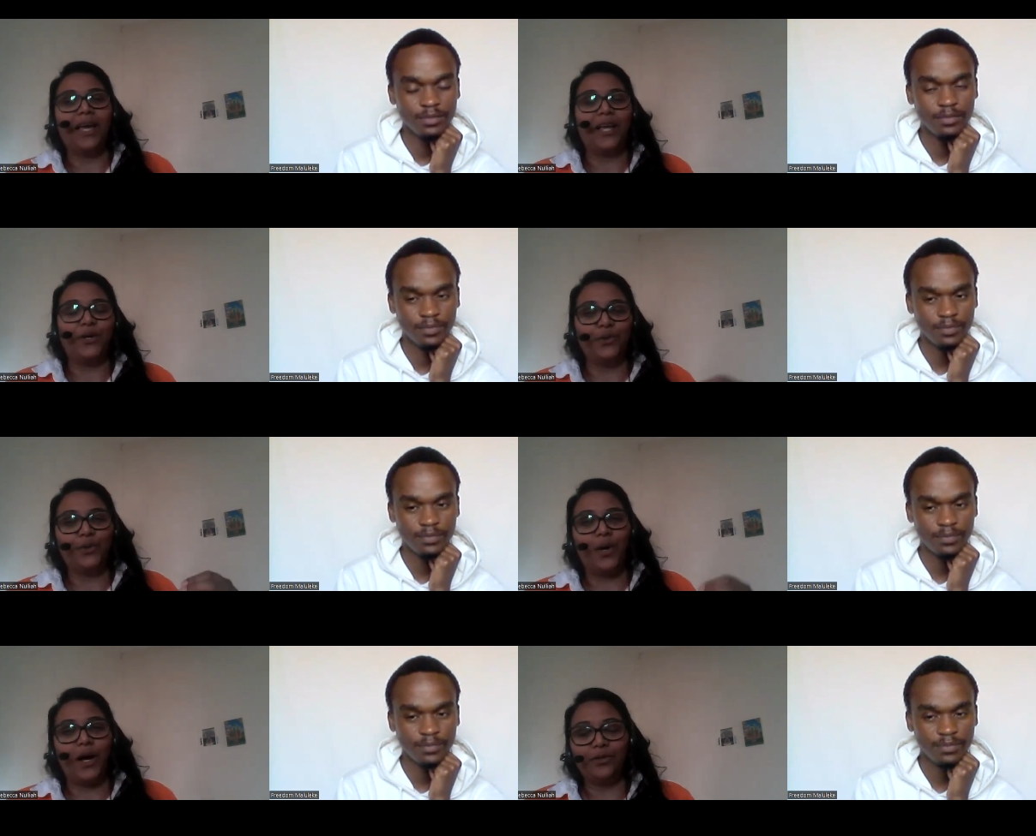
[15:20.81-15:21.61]
Speaker 1: and who
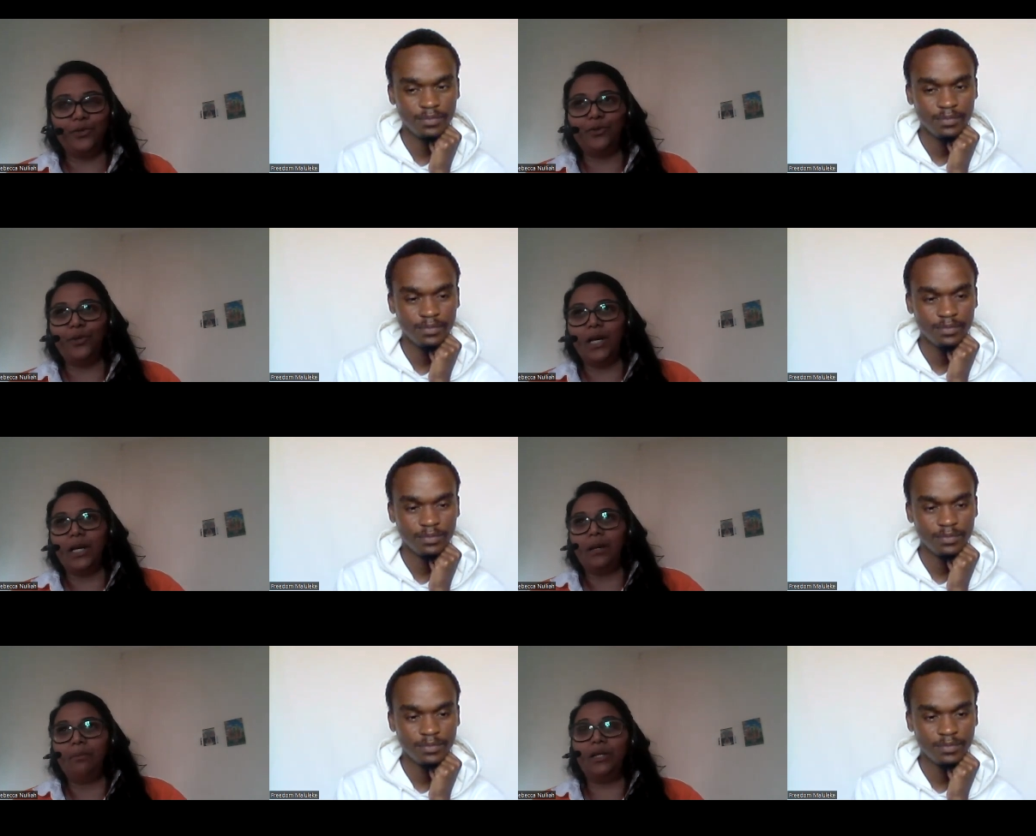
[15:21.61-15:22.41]
know how to
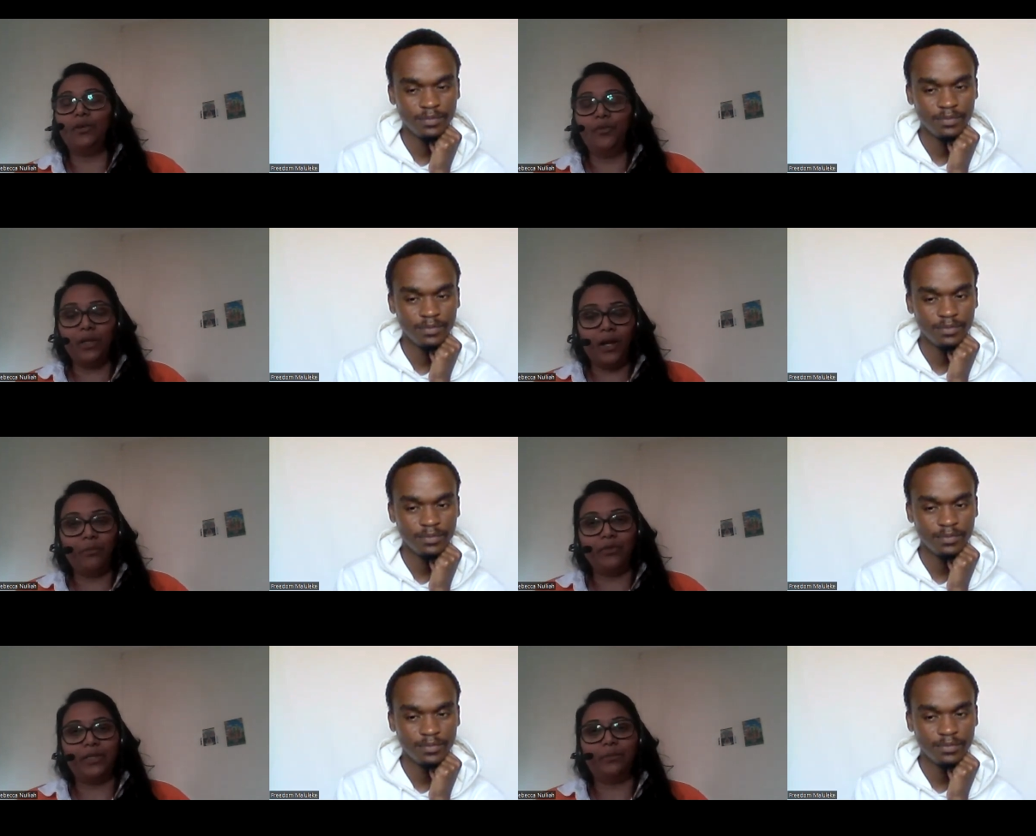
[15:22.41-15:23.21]
make you feel
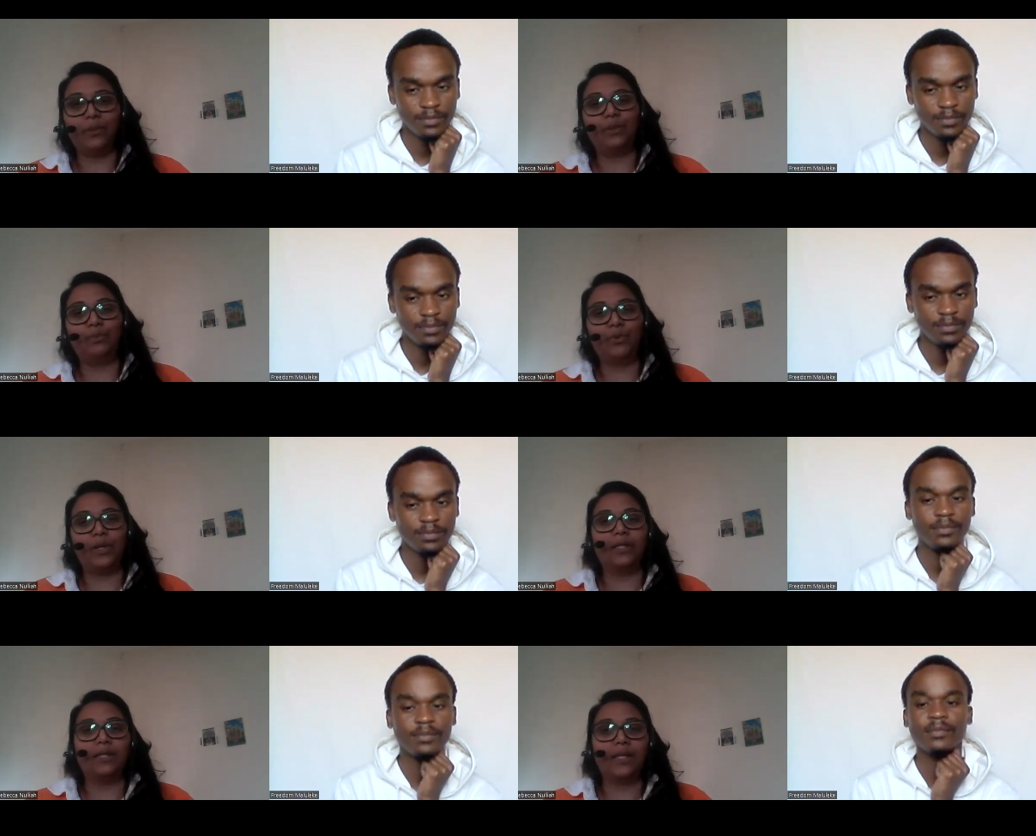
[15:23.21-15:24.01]
comfortable to
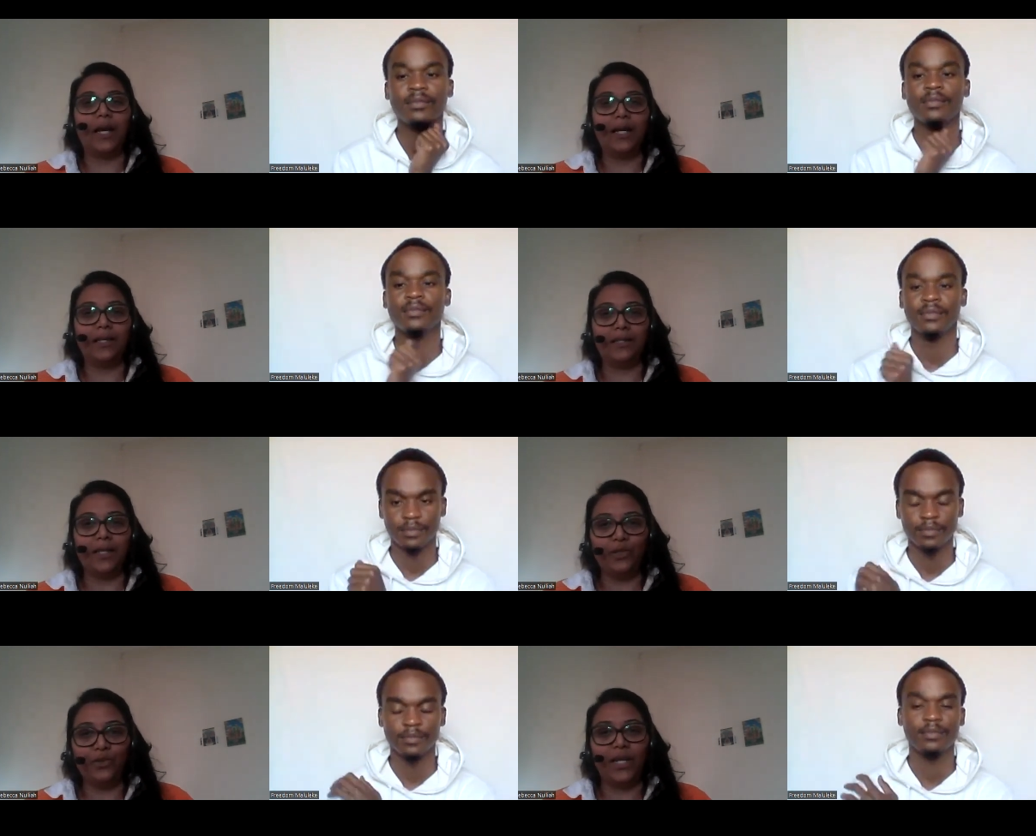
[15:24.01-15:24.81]
break the silence
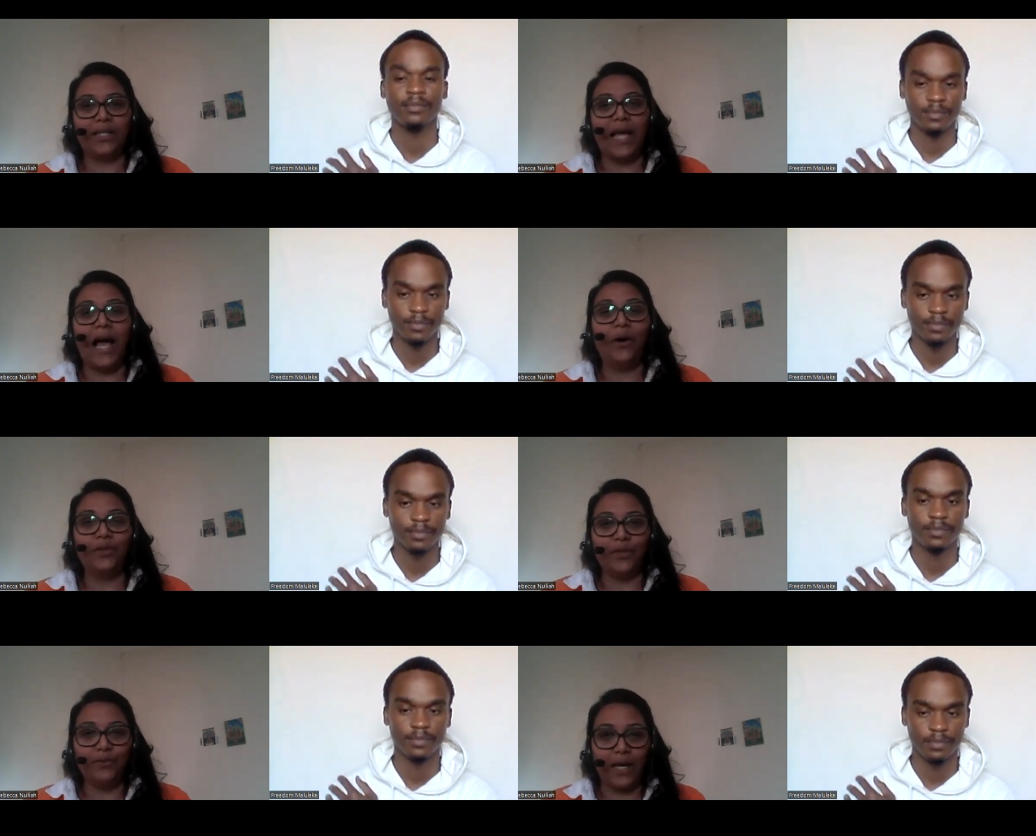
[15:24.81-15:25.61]
and to get
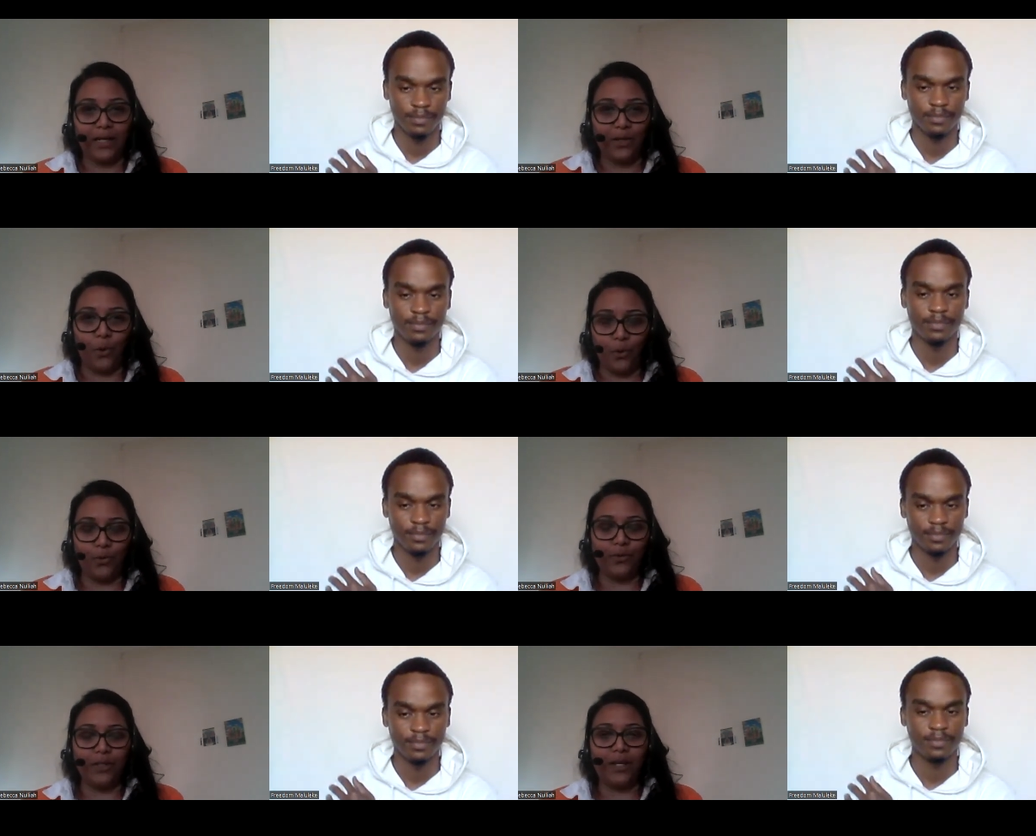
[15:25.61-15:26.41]
out of that
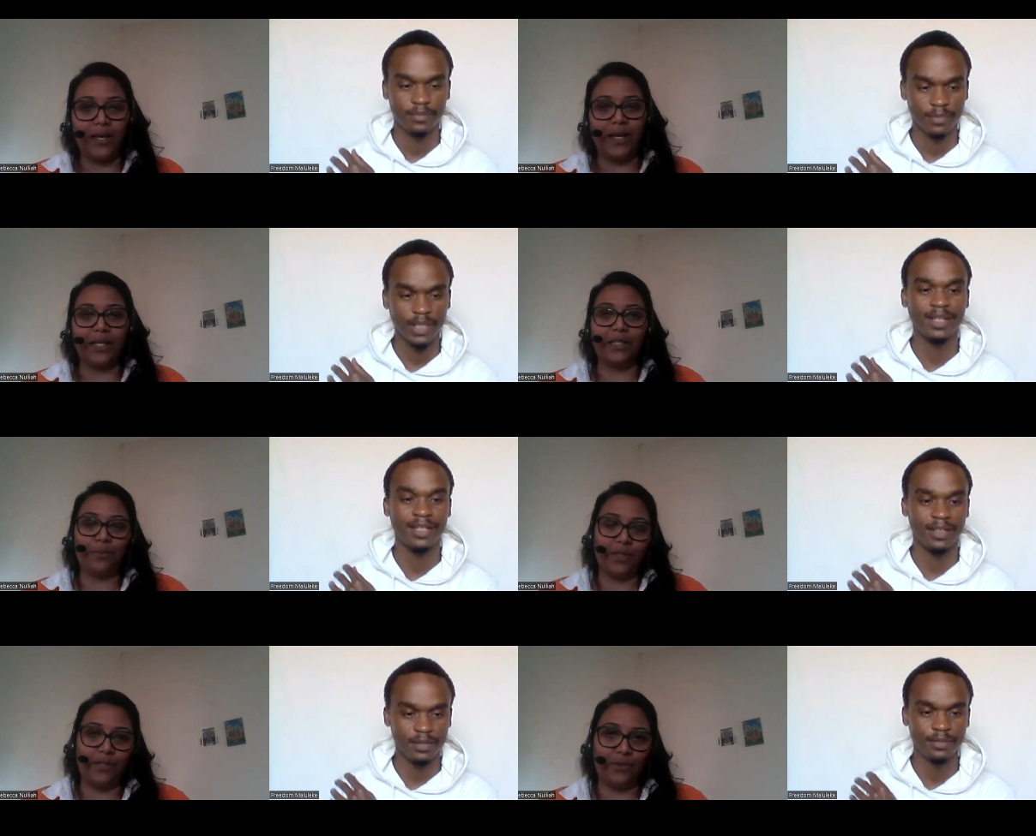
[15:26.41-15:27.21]
cocoon and
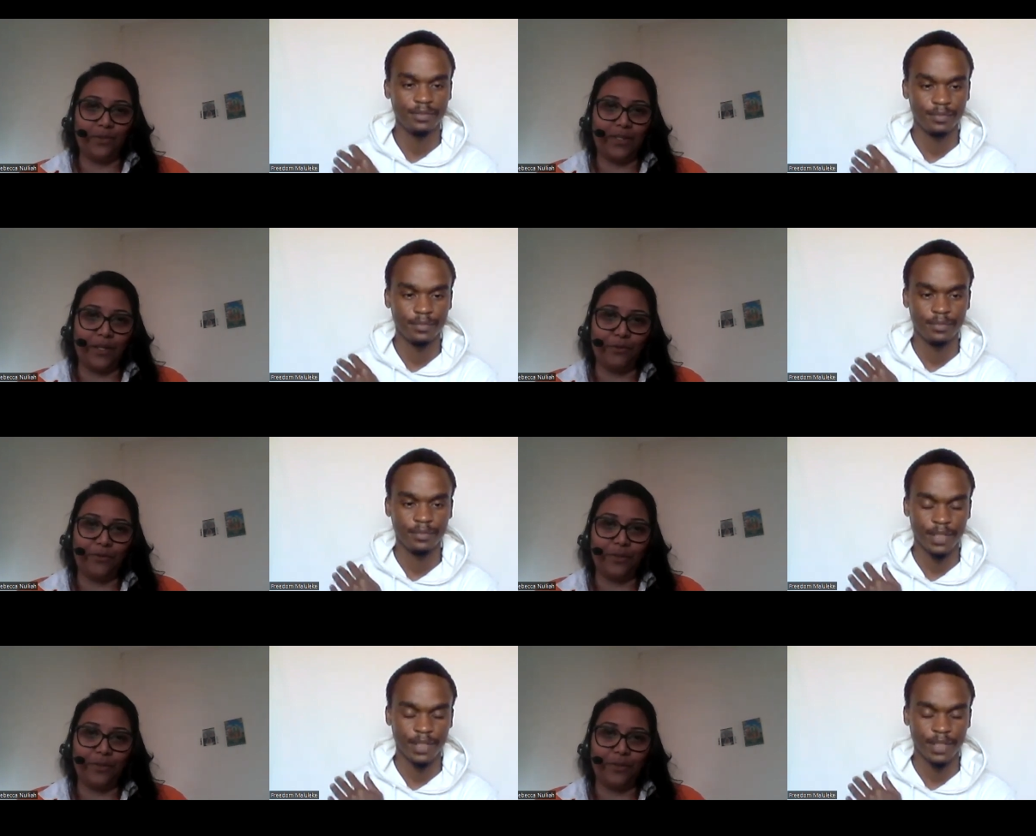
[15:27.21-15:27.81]
express yeah. yourself.